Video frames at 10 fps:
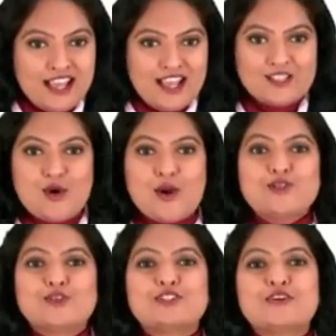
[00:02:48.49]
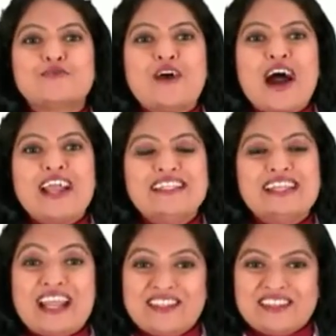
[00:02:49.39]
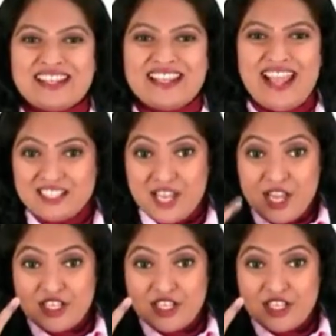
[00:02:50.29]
is going to divide and create